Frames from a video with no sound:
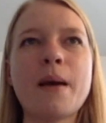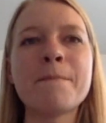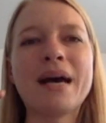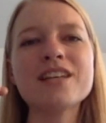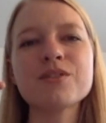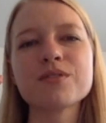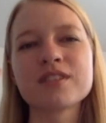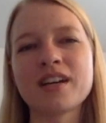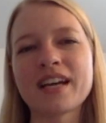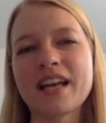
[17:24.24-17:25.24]
master's
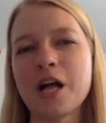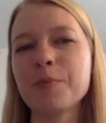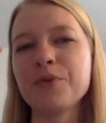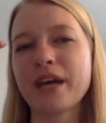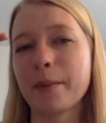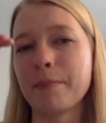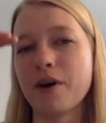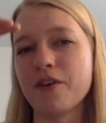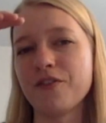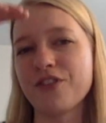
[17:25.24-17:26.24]
is not going to help you get
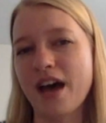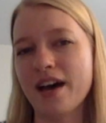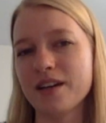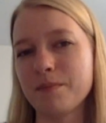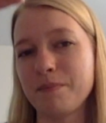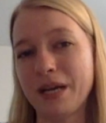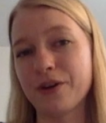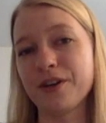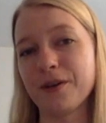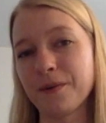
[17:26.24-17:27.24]
above that
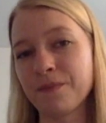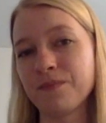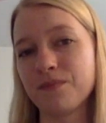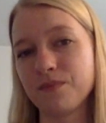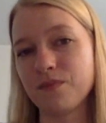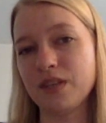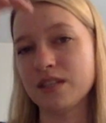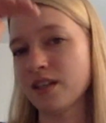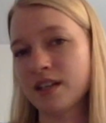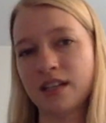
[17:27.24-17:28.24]
barrier.
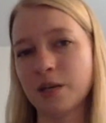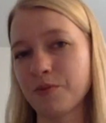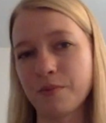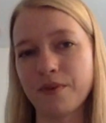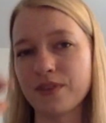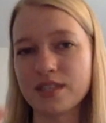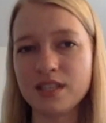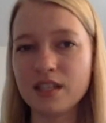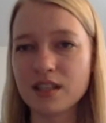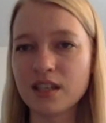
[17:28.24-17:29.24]
It's not going to help you above the
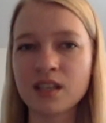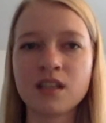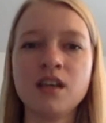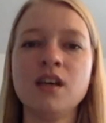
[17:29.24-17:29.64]
ceiling.